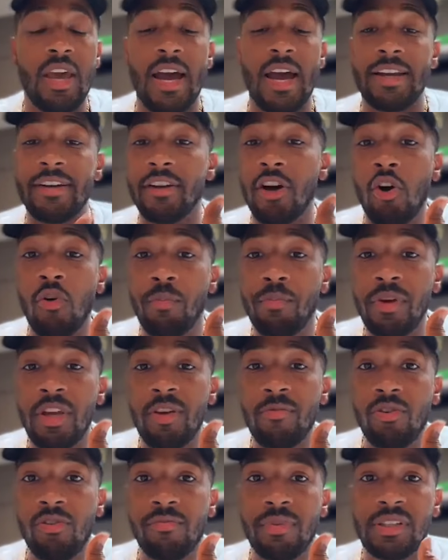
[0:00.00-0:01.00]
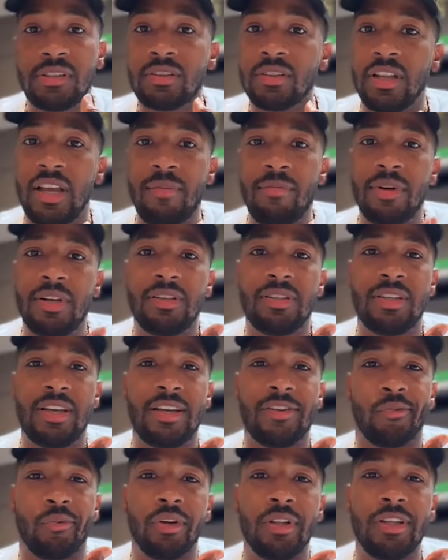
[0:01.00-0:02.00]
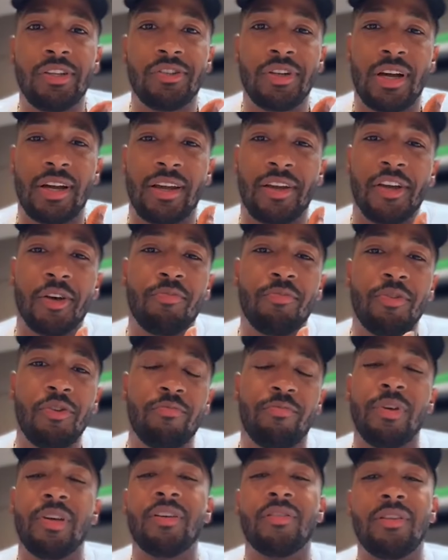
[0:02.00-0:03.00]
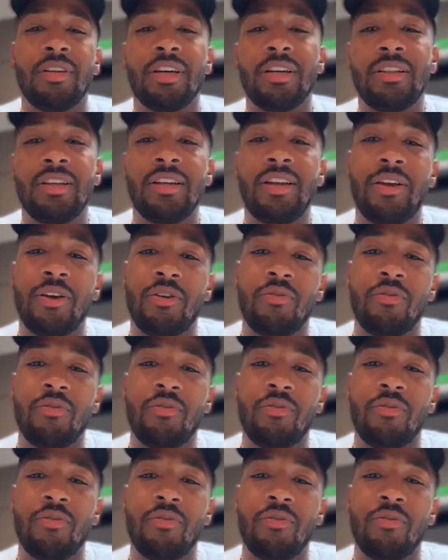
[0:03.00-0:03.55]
Yeah, I know people, but celebrities ain't really trying to help you build nothing.